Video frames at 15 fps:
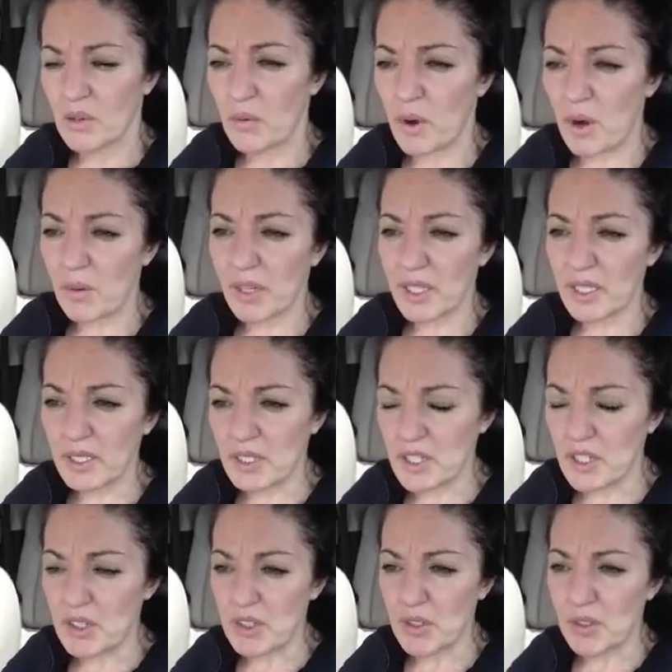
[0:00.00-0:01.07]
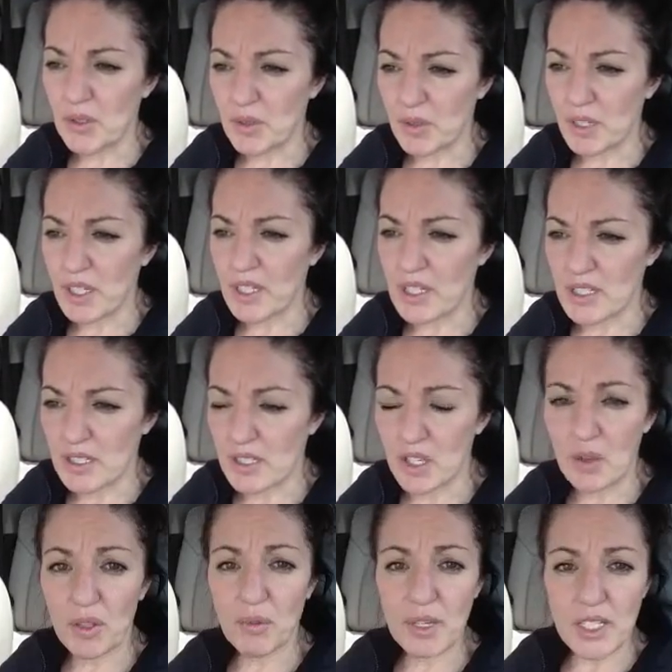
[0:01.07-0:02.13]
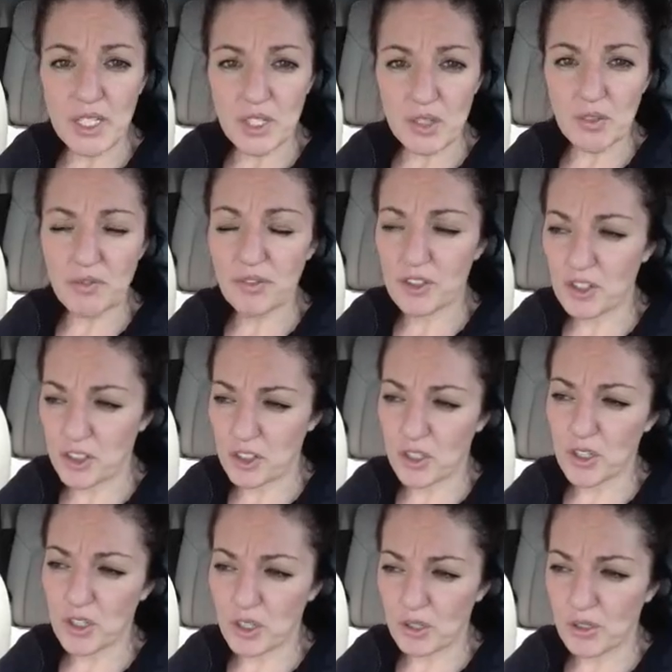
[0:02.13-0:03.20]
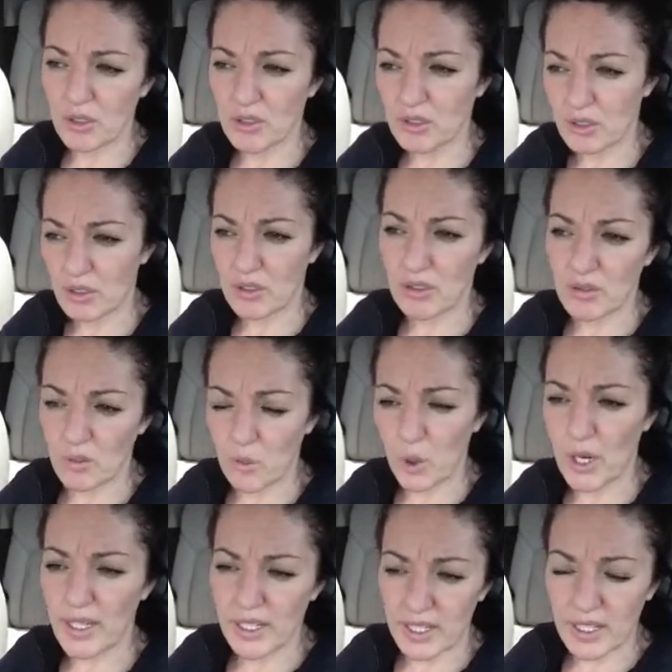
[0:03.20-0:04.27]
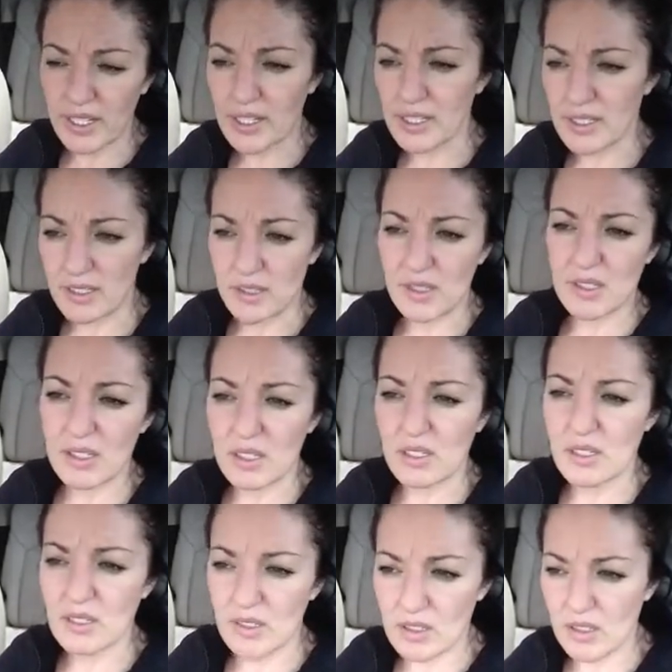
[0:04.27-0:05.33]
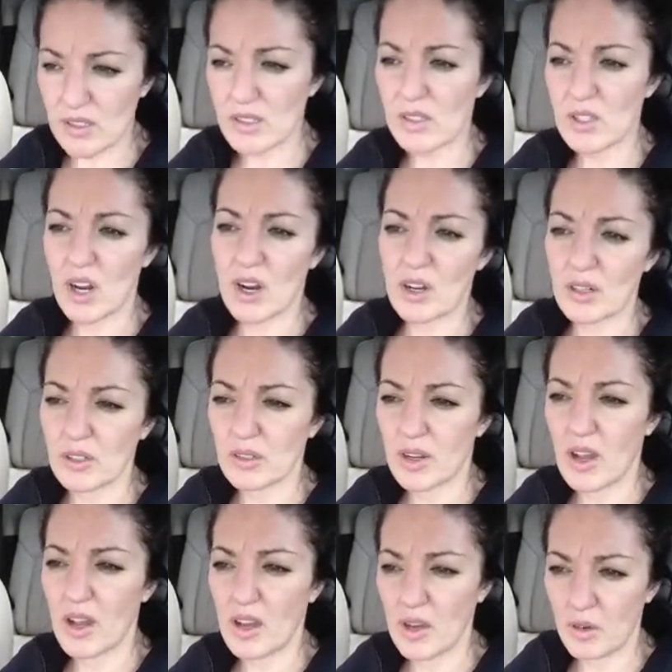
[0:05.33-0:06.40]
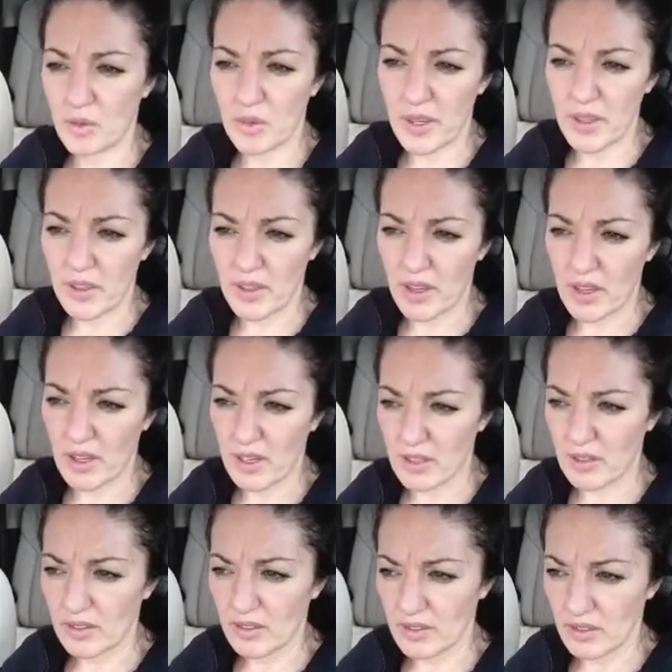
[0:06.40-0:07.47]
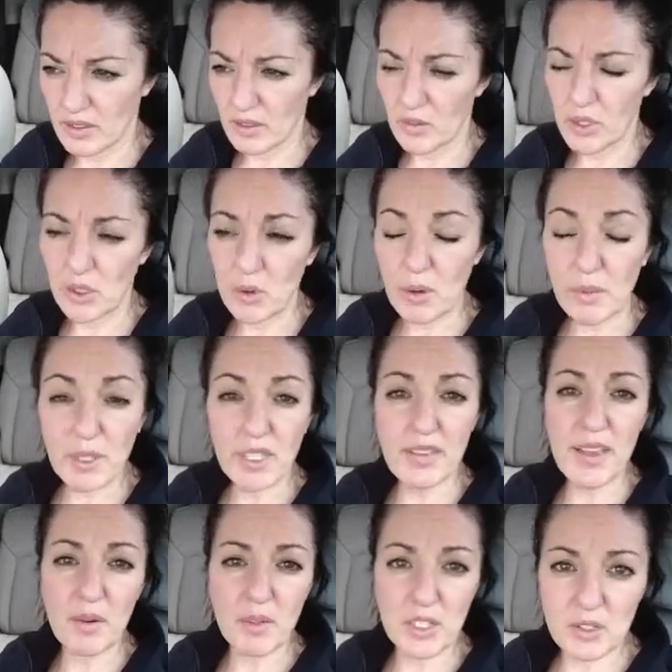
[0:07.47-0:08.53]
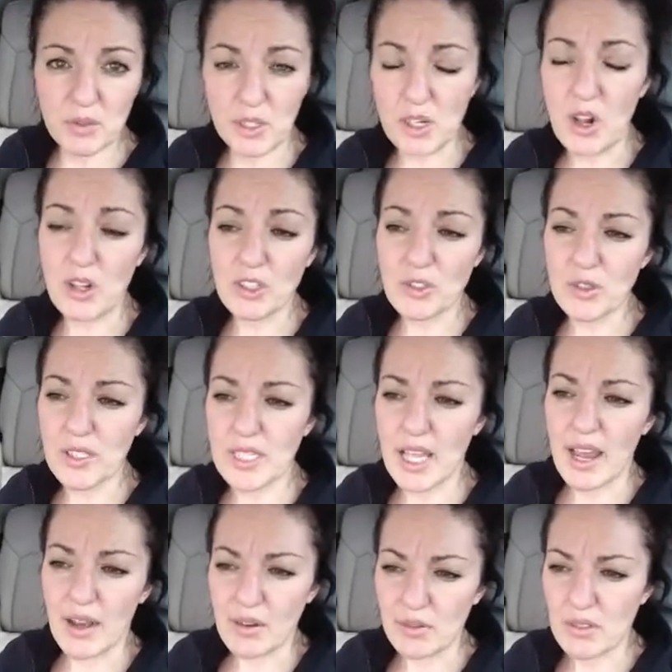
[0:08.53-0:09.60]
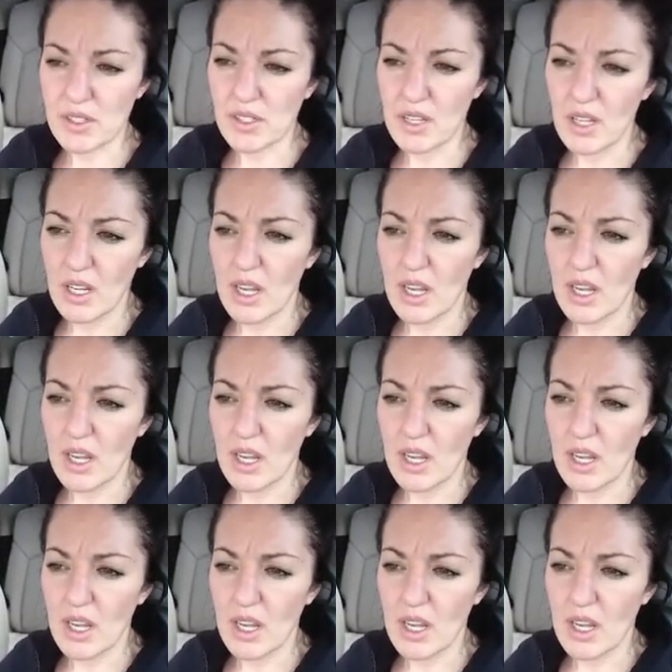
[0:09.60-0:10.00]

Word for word: what we're going to do is the only way to know for sure what it is is to start uh, with a, uh, well, normally they would do an ultrasound.